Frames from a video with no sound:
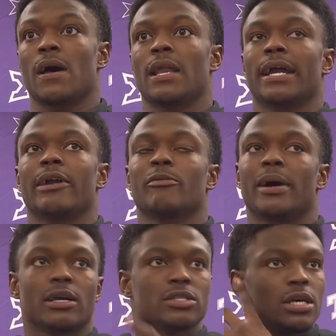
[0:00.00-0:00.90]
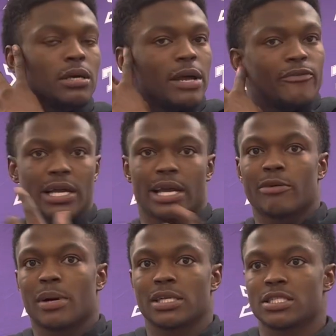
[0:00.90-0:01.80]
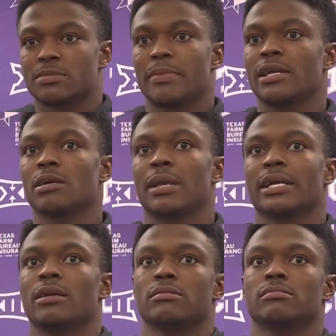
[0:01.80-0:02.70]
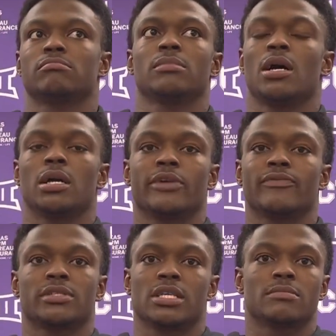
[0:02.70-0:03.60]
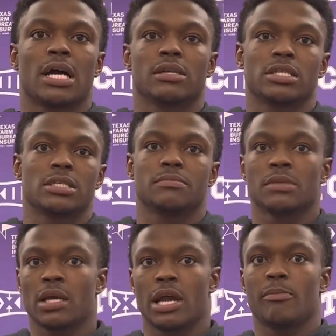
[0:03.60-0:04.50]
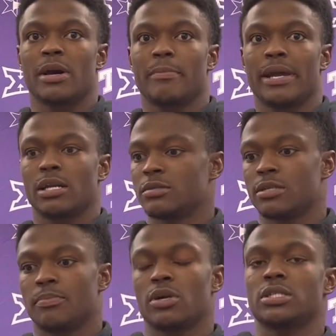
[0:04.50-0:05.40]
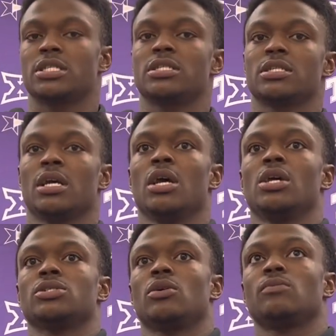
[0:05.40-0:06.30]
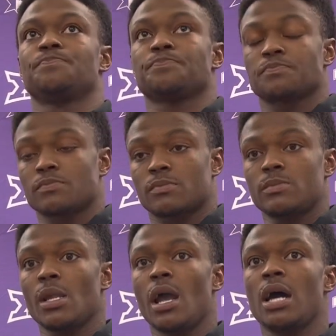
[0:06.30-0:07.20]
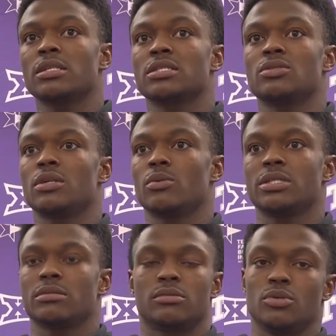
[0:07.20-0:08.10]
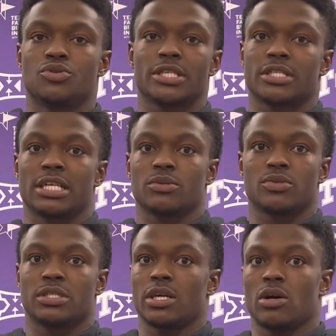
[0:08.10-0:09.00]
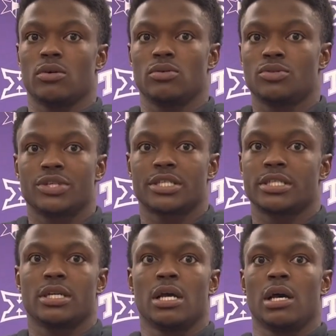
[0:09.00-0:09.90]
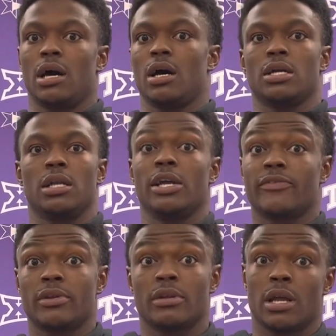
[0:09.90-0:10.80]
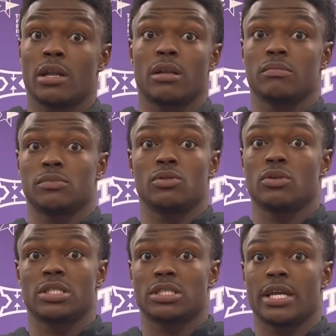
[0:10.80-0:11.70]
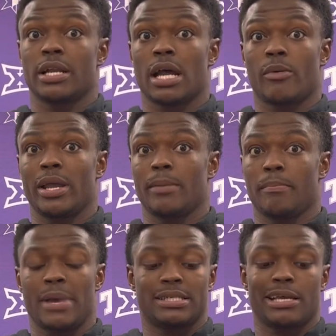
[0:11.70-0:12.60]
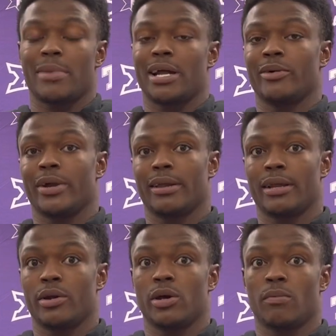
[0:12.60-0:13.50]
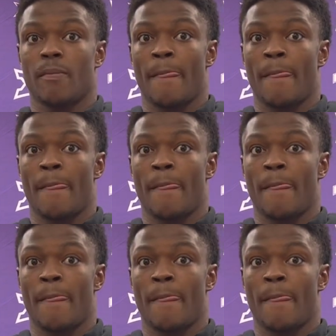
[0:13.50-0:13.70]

Like everybody else, I feel like everybody just banged up. Like different teams, our team, everybody banged up. It's part of the season. So honestly, nutrition, that's what we stick on. Nutrition, lifting, and, just staying our weight, maintain body weight. It'll help.